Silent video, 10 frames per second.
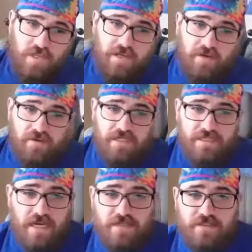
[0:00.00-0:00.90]
we know,
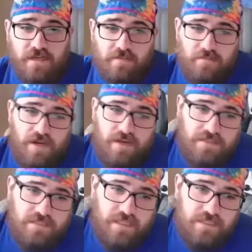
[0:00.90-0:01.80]
he's got John
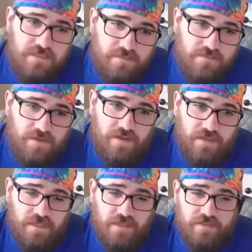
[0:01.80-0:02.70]
Brown, he's got
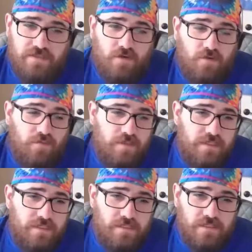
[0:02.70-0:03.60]
Stephon Diggs, Cole
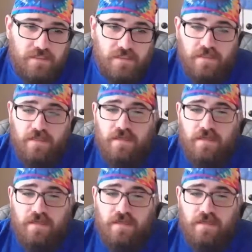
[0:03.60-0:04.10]
Beasley.